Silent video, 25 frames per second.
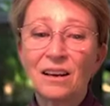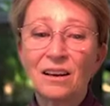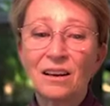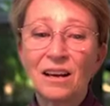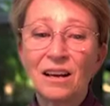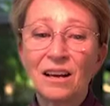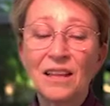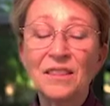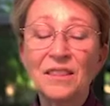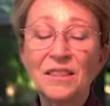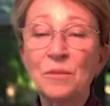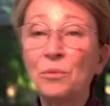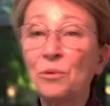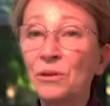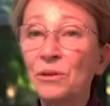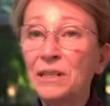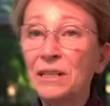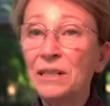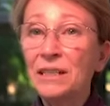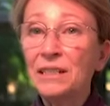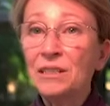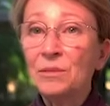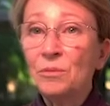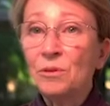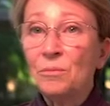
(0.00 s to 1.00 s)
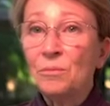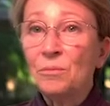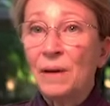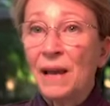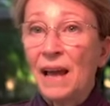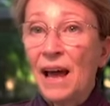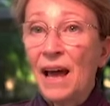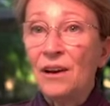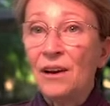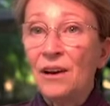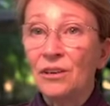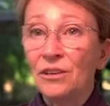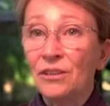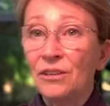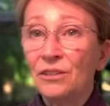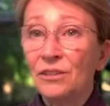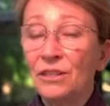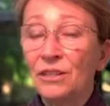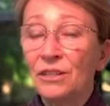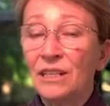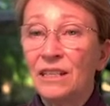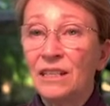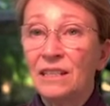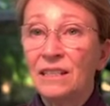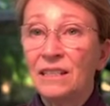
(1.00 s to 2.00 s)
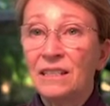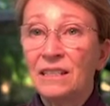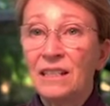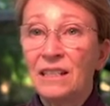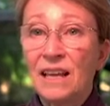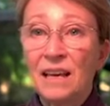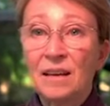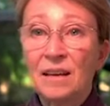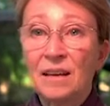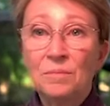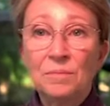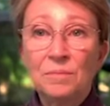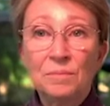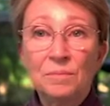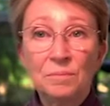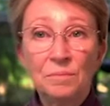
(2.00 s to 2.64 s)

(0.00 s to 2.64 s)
And the predictable pattern is that